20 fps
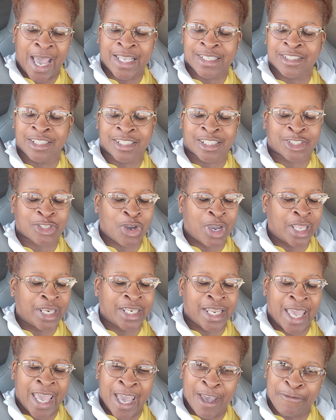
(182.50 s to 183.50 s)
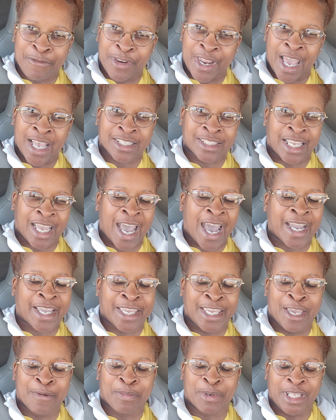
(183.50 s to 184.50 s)
I just started laughing. I said,
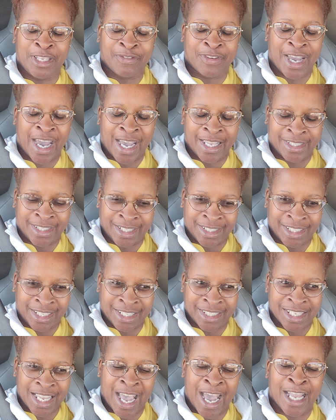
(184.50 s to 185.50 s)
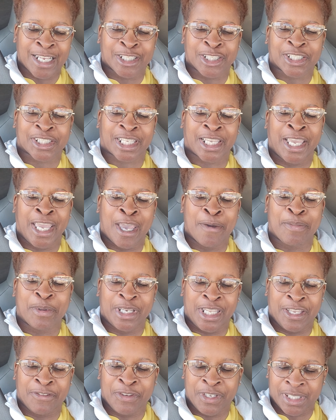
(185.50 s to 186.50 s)
I can't believe God did this. I just can't
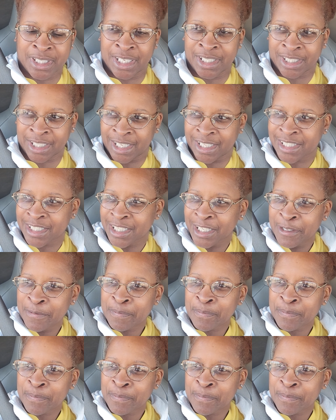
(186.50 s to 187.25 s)
believe he did this.